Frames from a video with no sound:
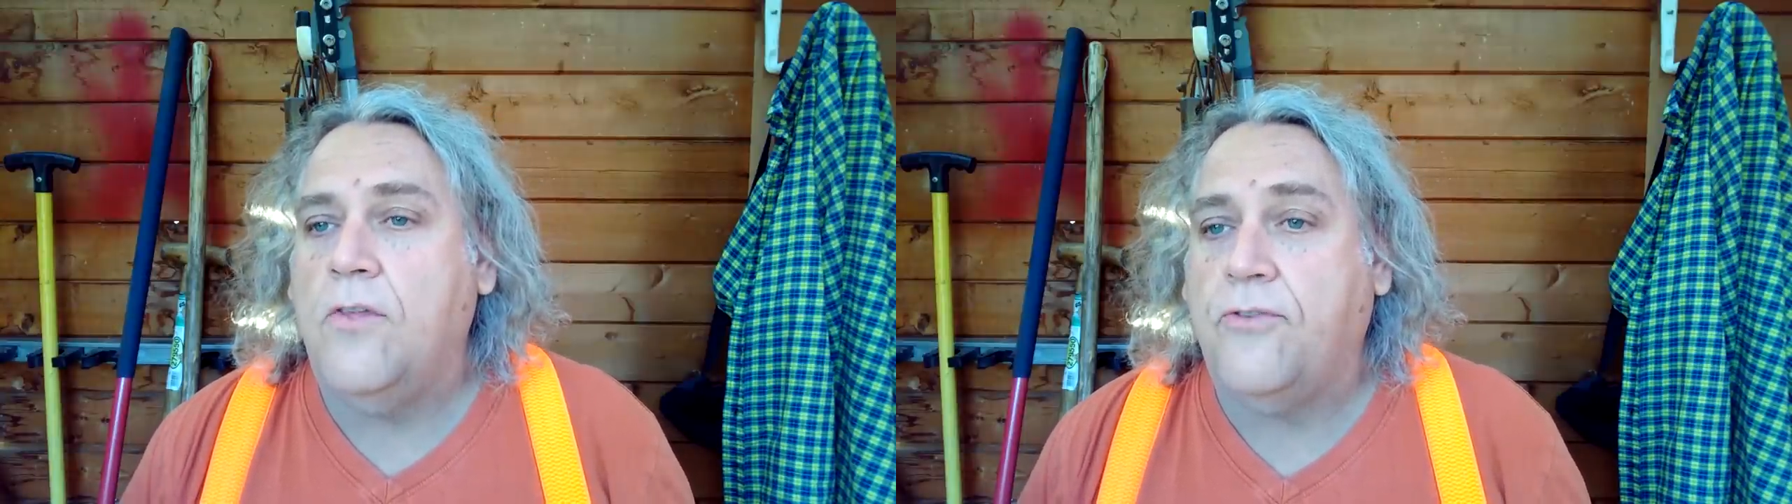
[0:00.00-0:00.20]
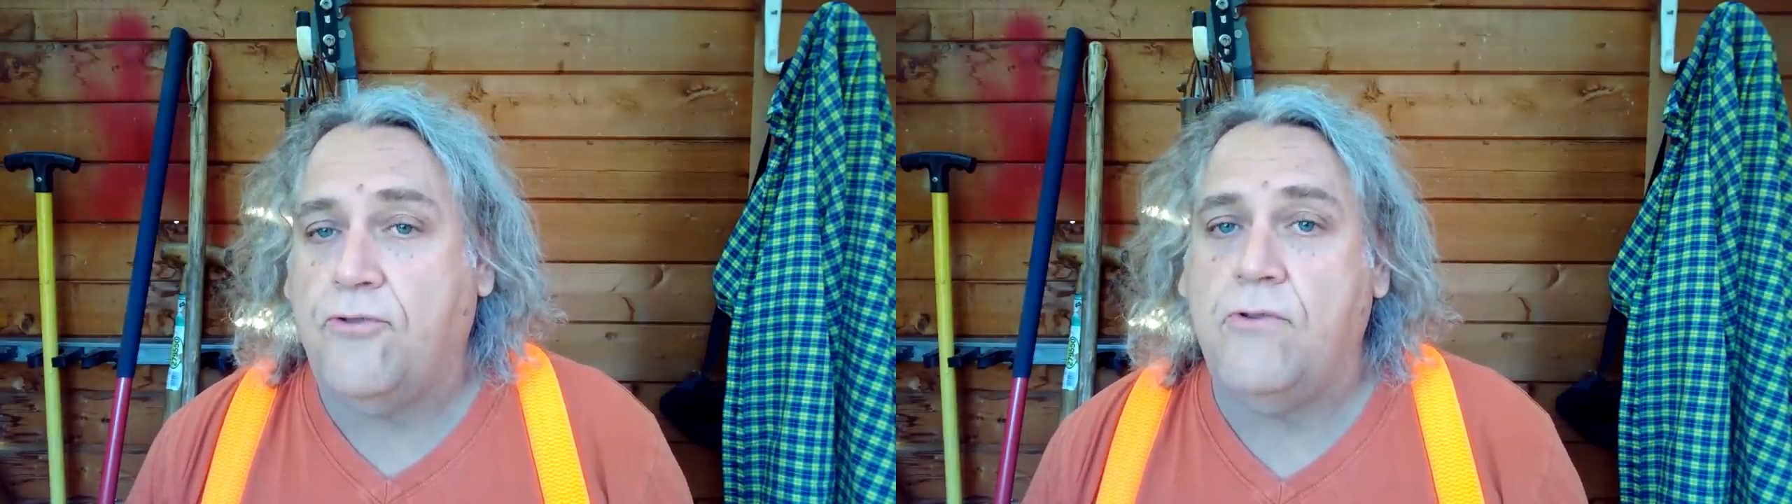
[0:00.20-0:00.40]

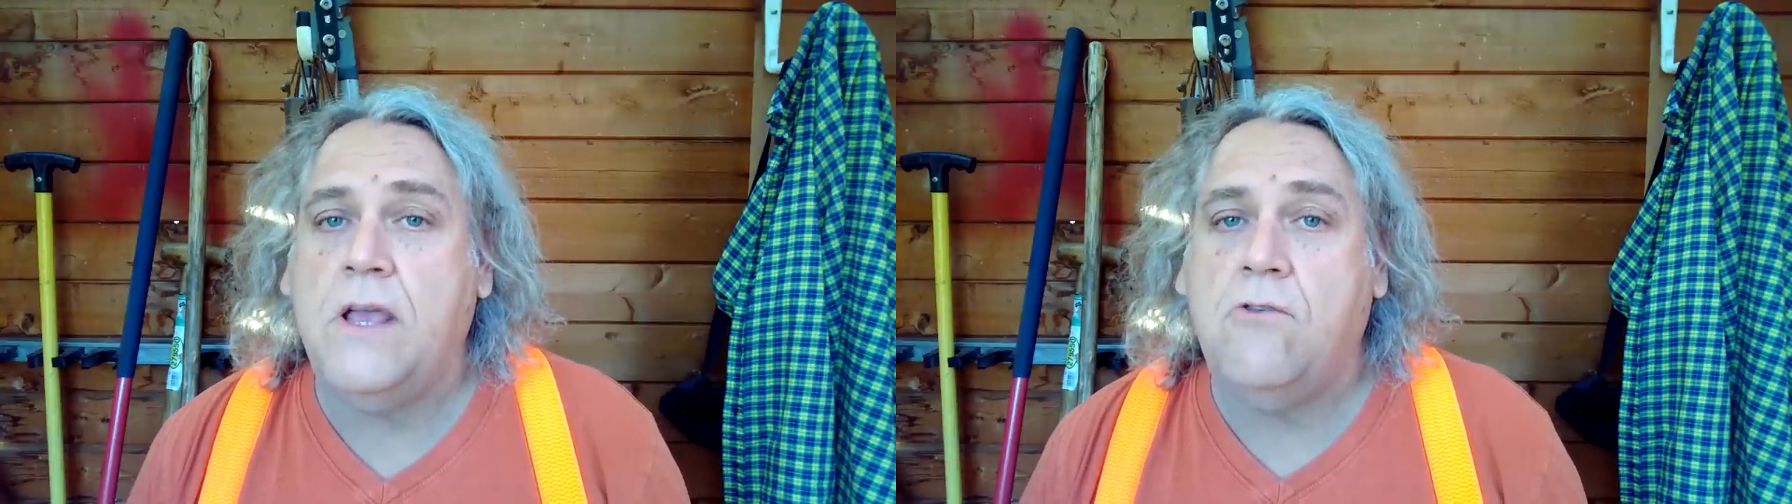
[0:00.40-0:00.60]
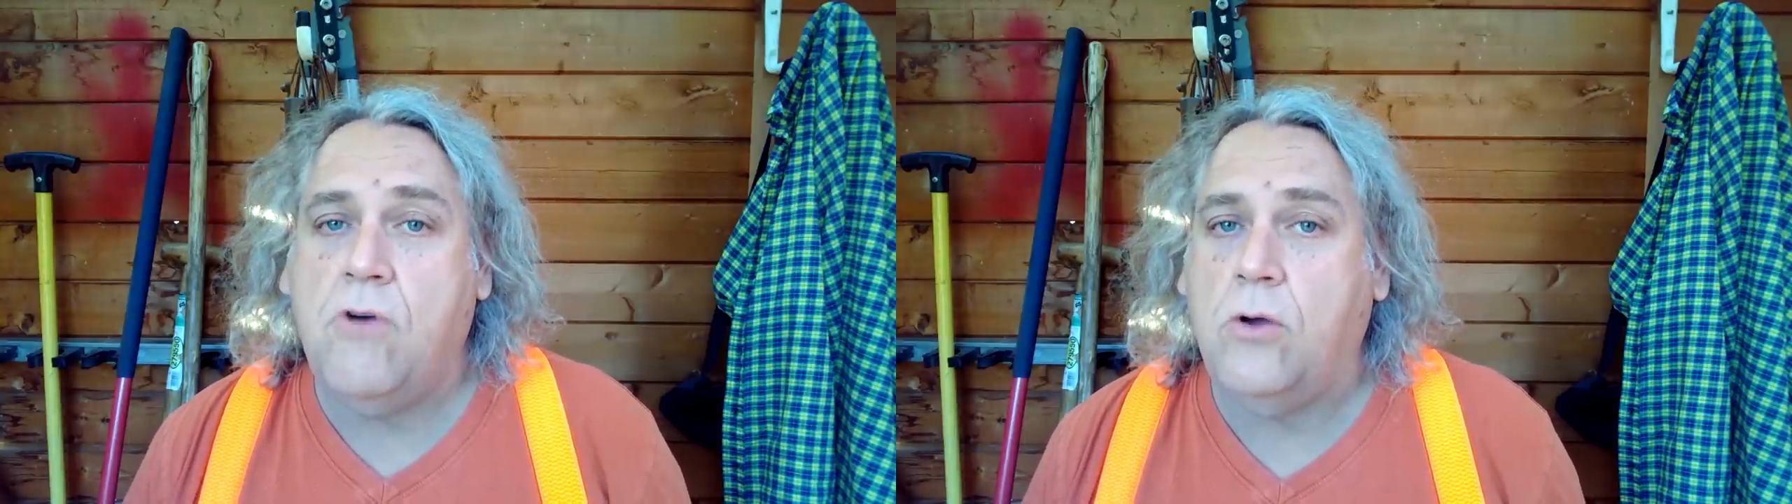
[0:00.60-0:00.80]

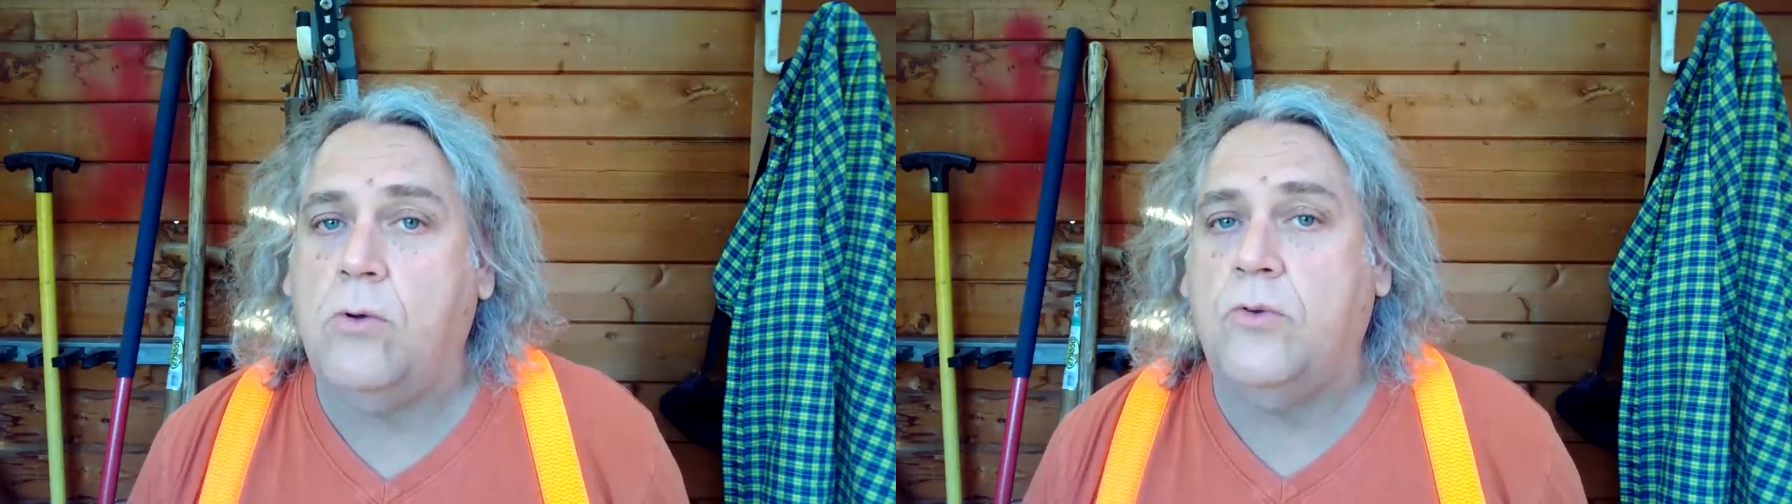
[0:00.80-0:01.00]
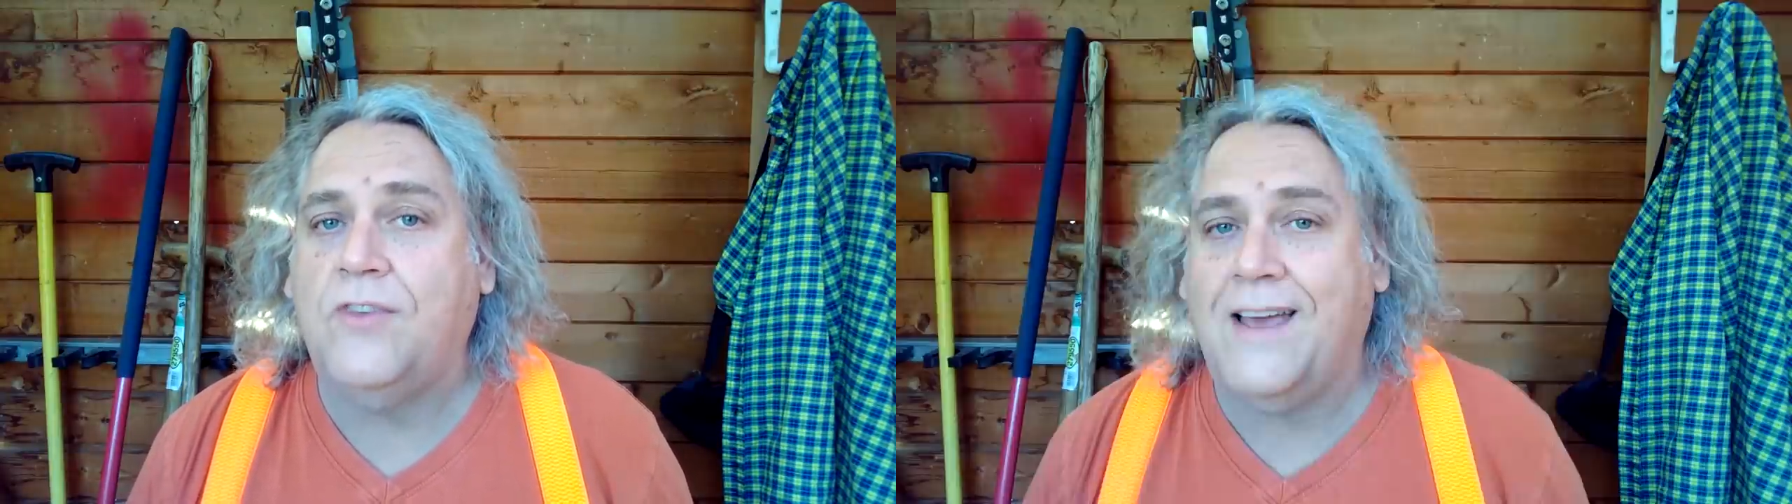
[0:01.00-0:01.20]
three rows